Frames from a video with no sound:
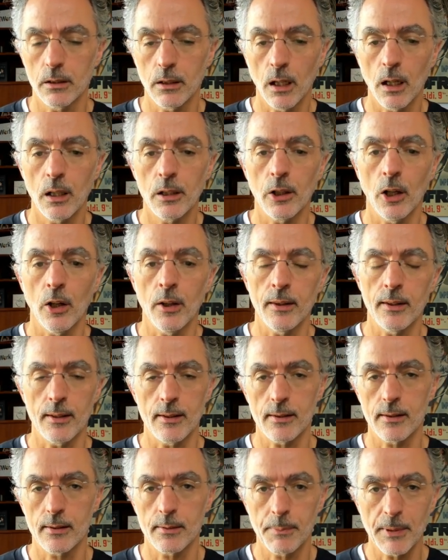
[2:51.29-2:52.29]
done on
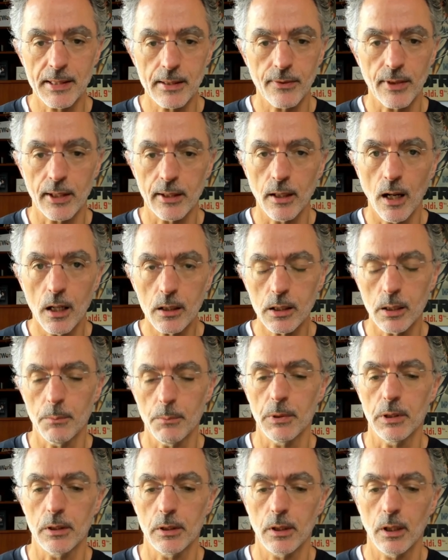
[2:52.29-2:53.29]
this specific
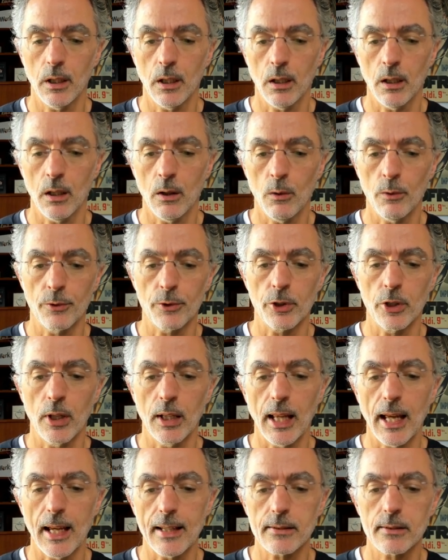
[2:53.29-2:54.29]
document uh, over the
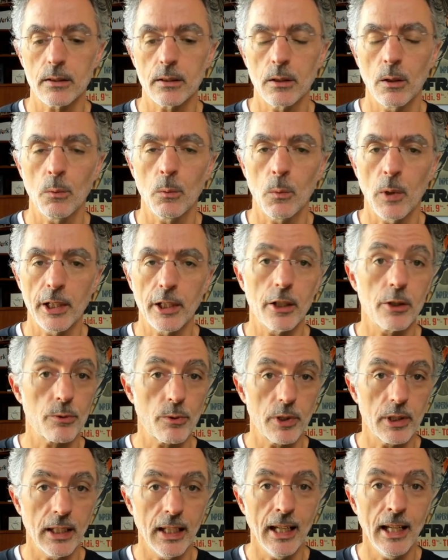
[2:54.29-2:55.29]
last
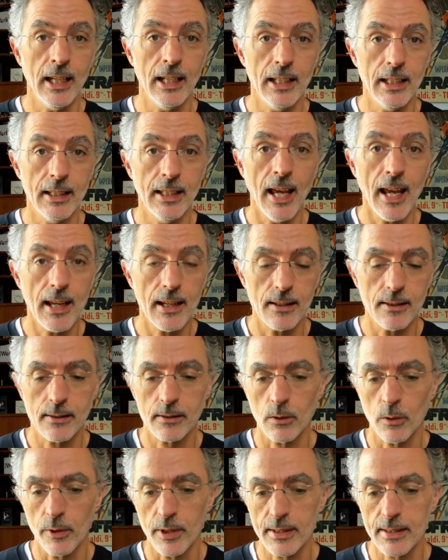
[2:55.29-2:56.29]
180 days,
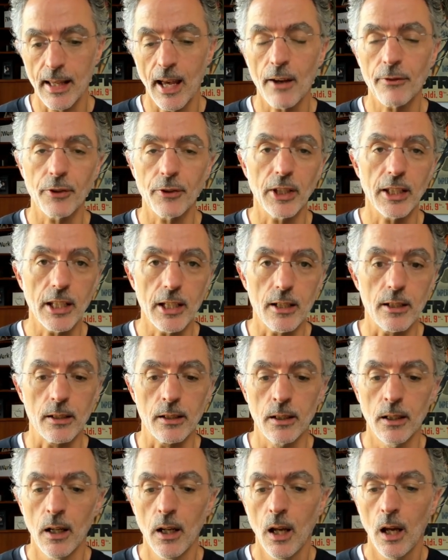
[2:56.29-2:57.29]
so it's half a
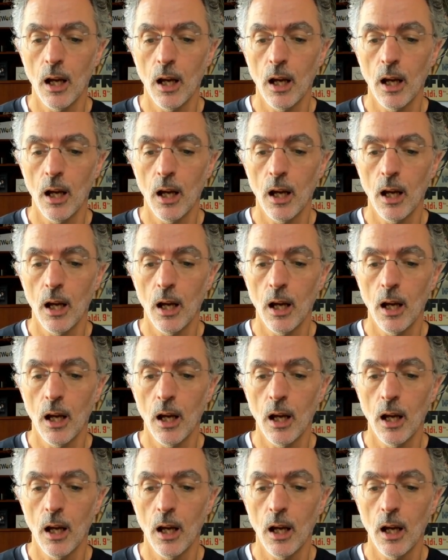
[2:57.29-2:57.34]
year.